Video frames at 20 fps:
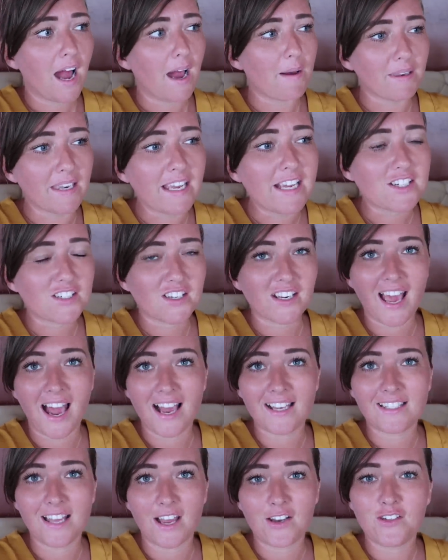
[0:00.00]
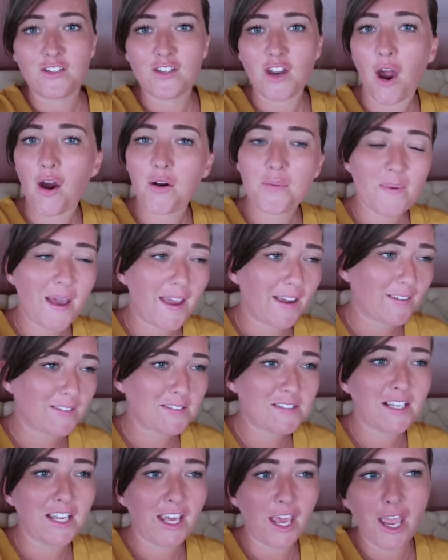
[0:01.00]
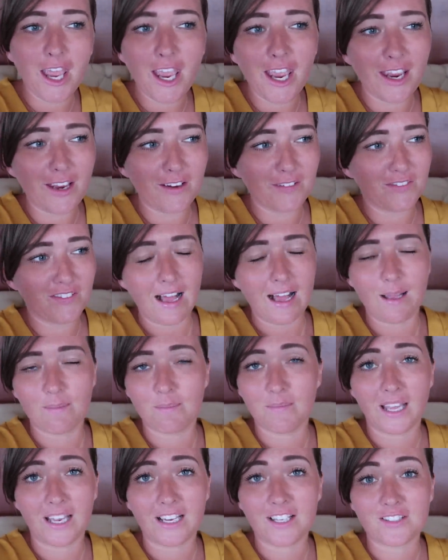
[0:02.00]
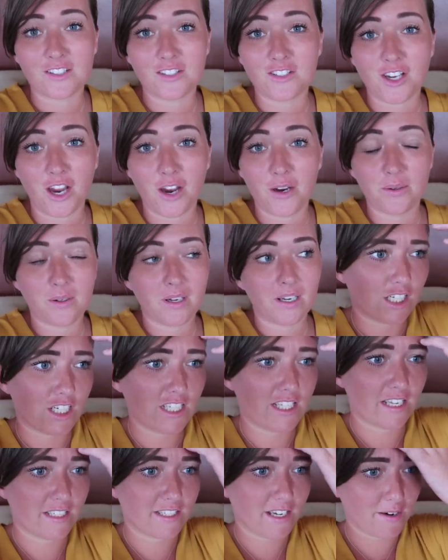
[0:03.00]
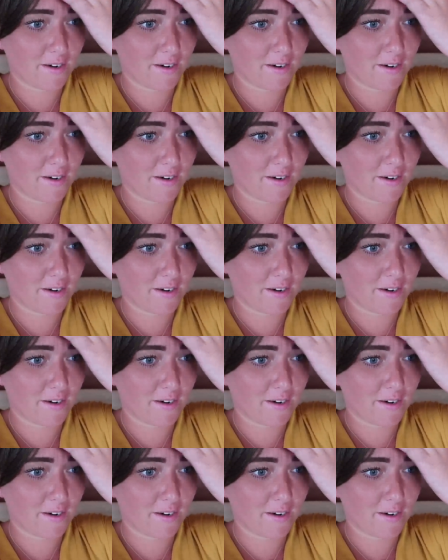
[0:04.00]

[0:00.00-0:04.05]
And literally I said, don't make us leave, like as a joke. And she said,